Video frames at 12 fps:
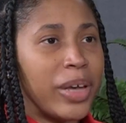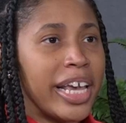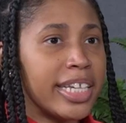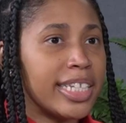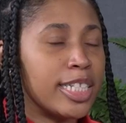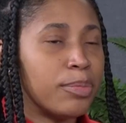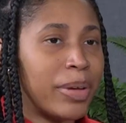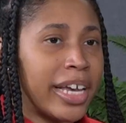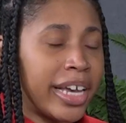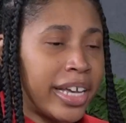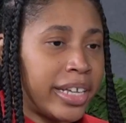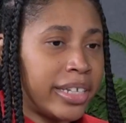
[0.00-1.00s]

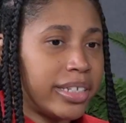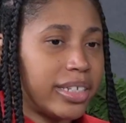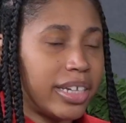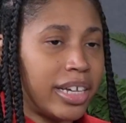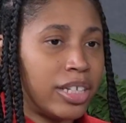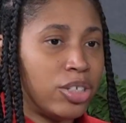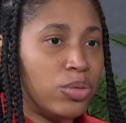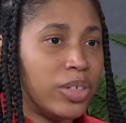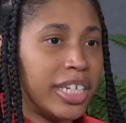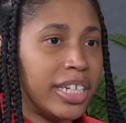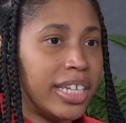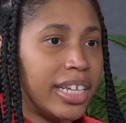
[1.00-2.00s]
expand and you
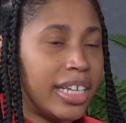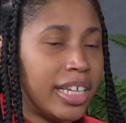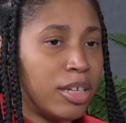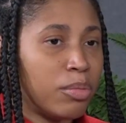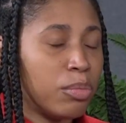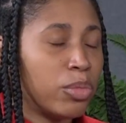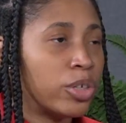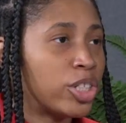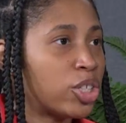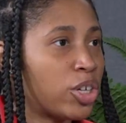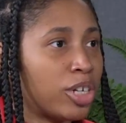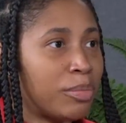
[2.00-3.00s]
can hit more
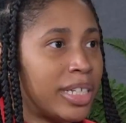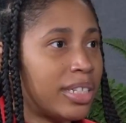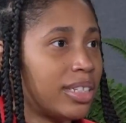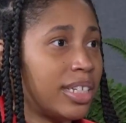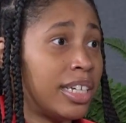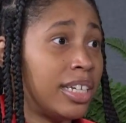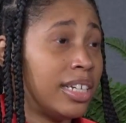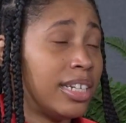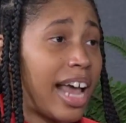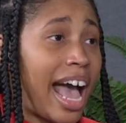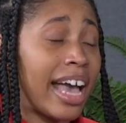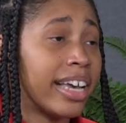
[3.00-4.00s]
tournaments
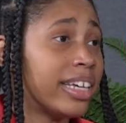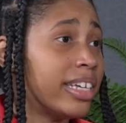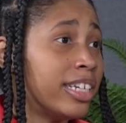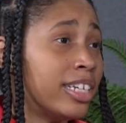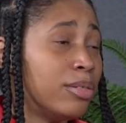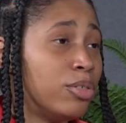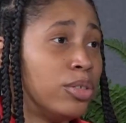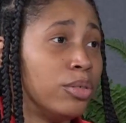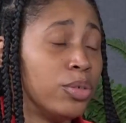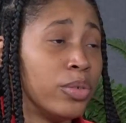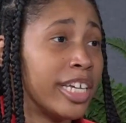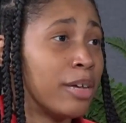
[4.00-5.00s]
than I could
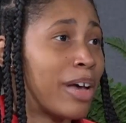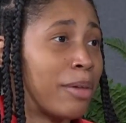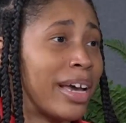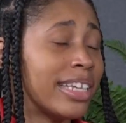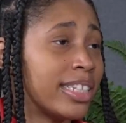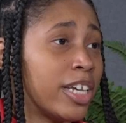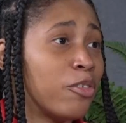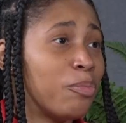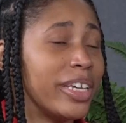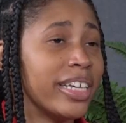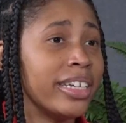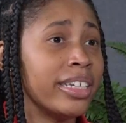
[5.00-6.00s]
doing it by myself
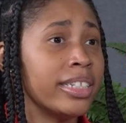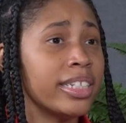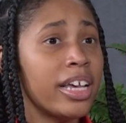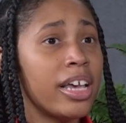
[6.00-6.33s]
because